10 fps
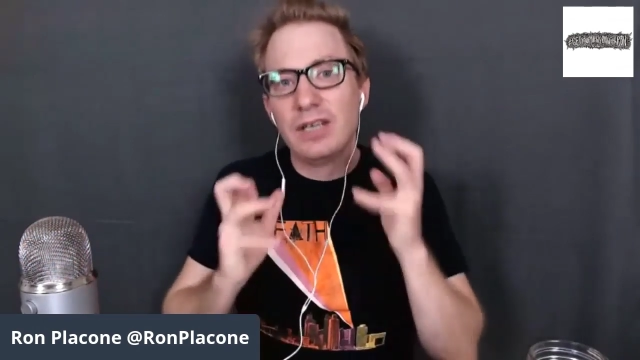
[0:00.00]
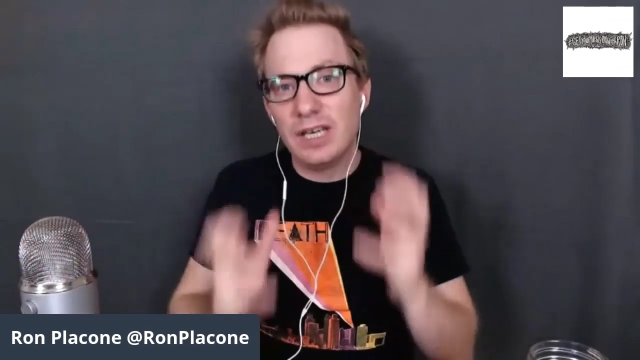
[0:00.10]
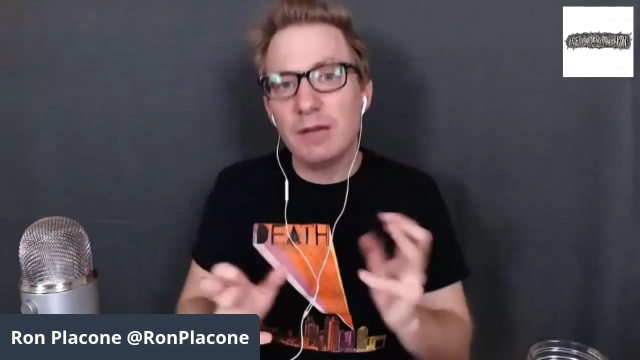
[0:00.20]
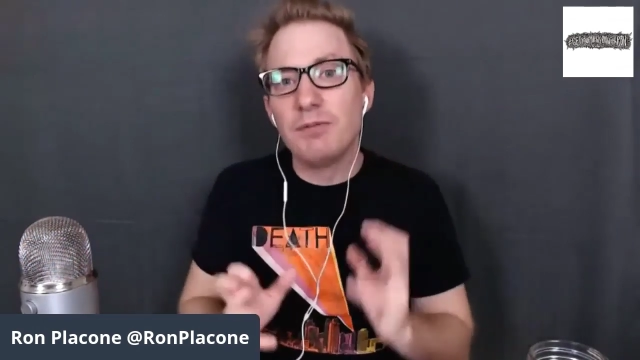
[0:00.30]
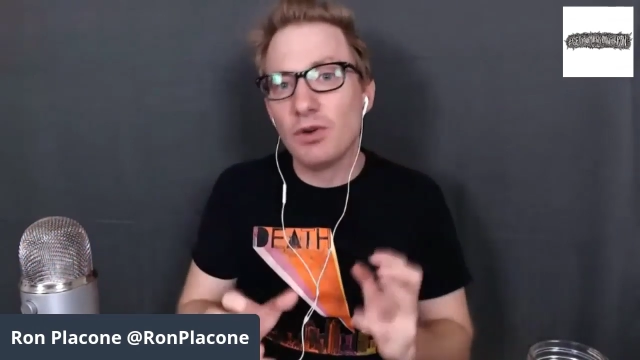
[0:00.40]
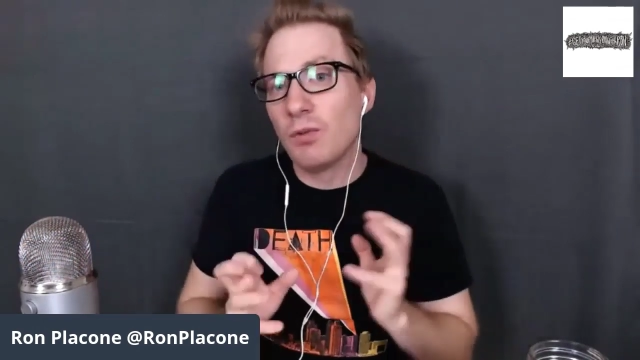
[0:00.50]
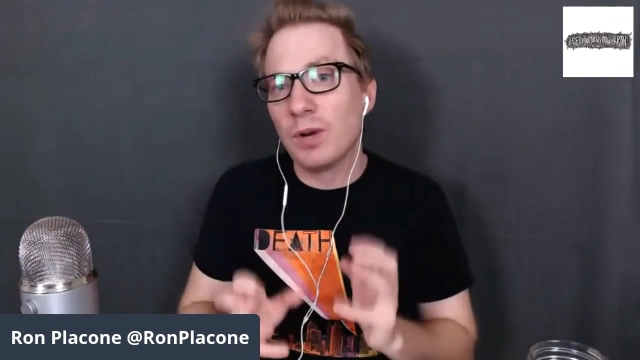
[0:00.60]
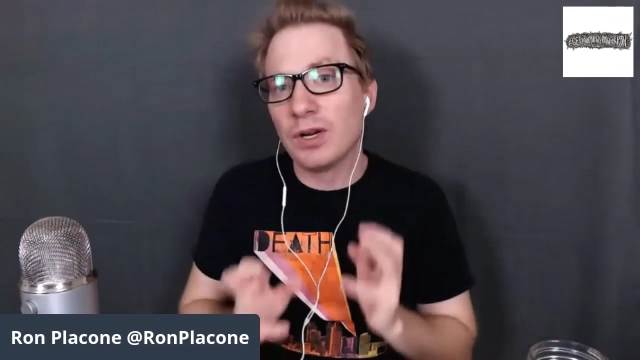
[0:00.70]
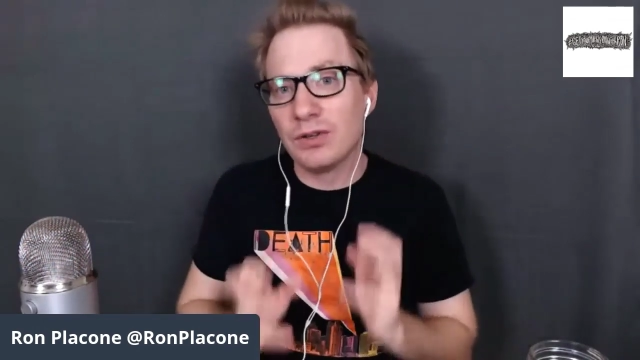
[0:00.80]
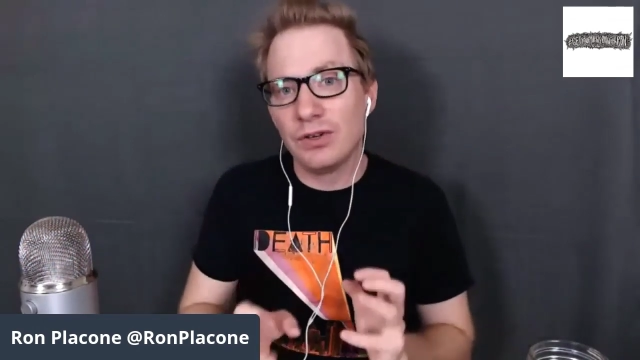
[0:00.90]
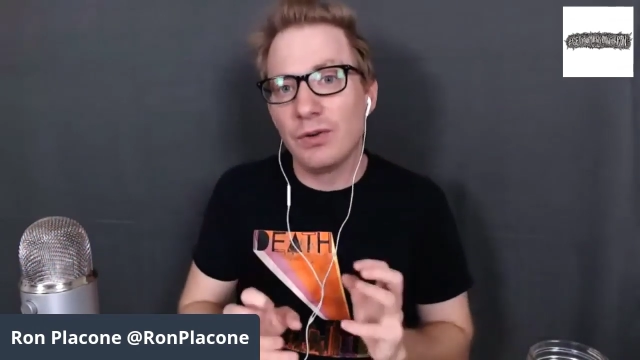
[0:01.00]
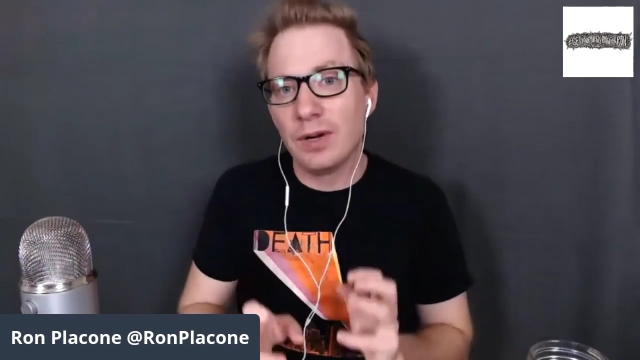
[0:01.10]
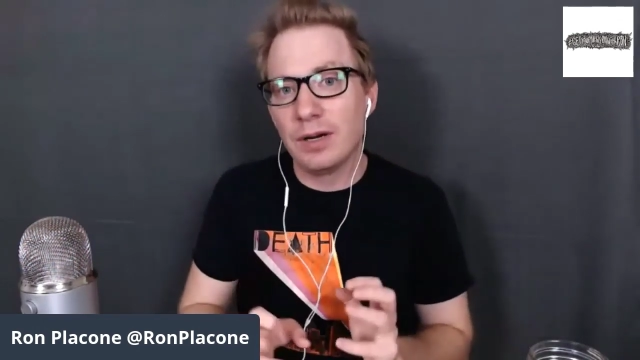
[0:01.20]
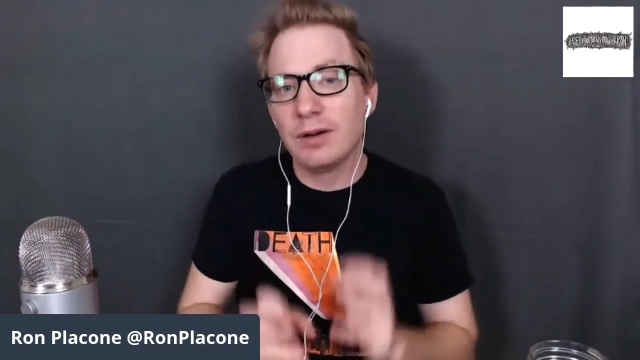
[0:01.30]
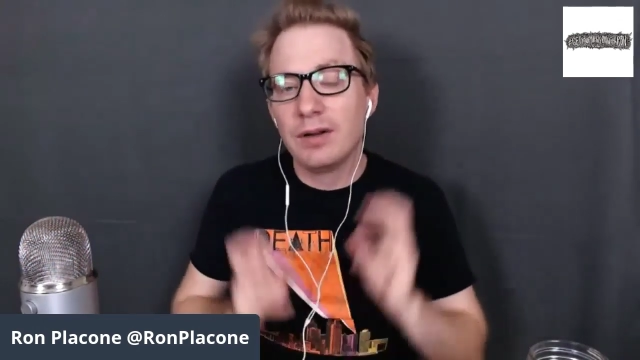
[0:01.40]
keep doing what you're
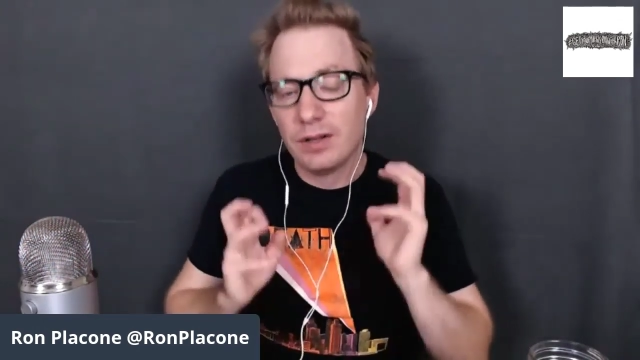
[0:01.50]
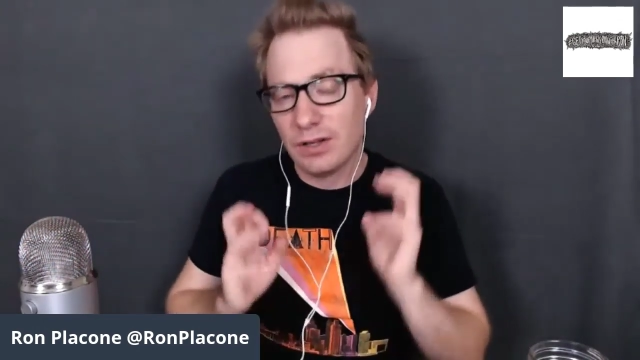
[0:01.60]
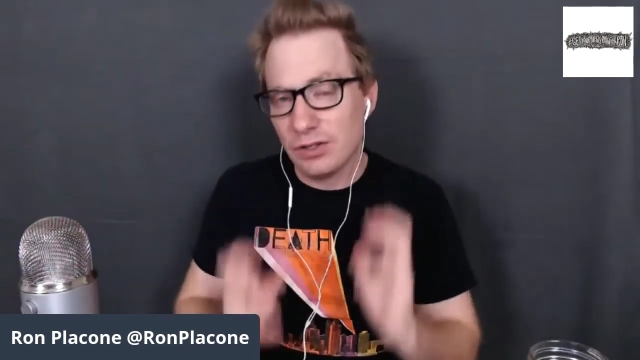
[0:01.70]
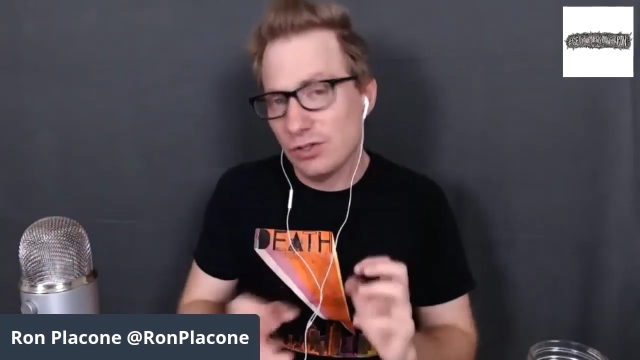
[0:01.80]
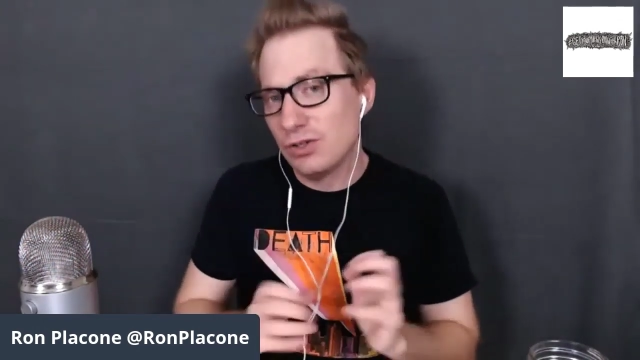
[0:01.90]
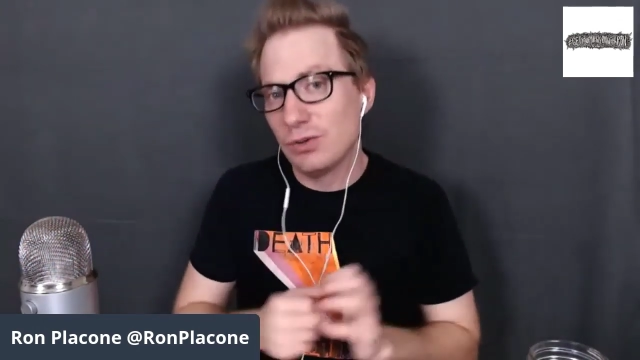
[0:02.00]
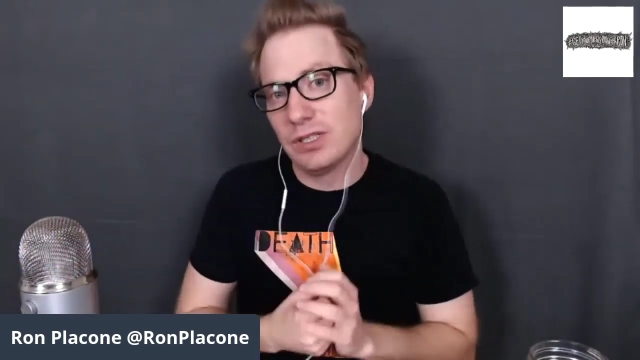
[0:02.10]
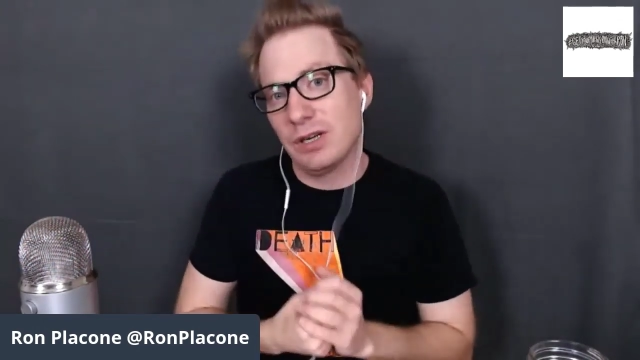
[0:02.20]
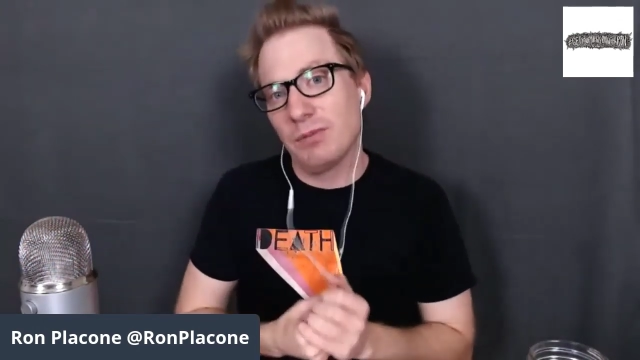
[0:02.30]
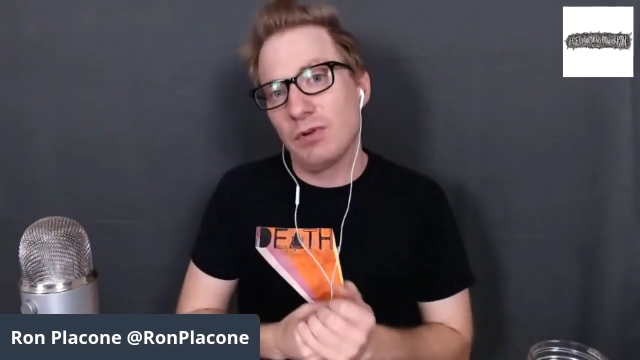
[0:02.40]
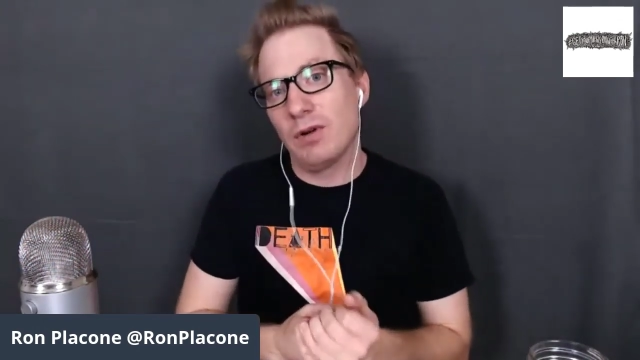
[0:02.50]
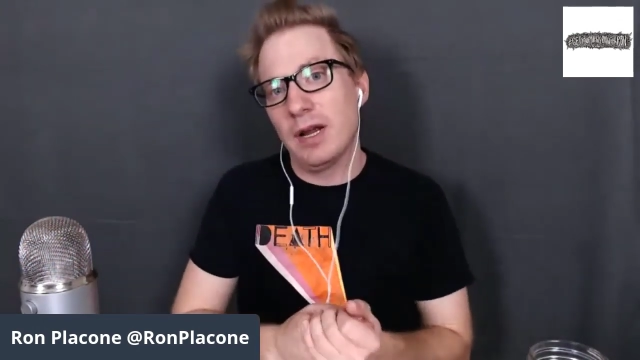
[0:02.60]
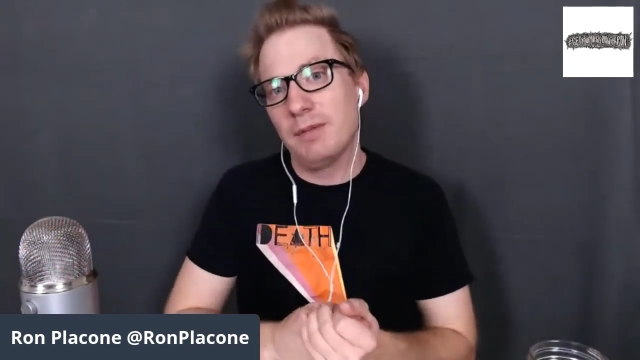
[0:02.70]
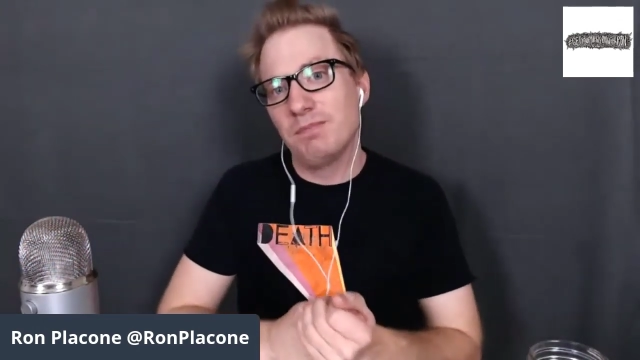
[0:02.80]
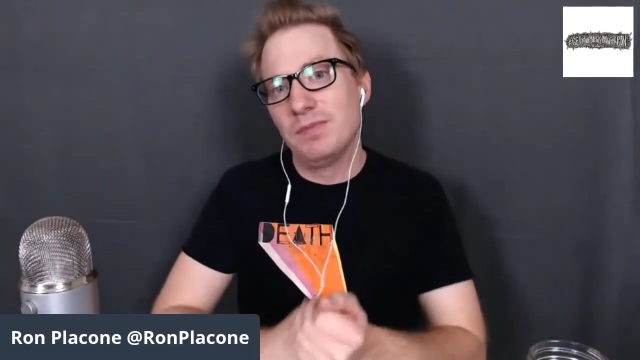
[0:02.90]
doing because you're doing something
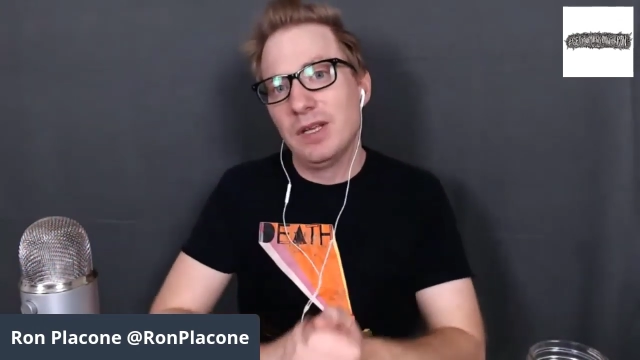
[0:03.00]
great.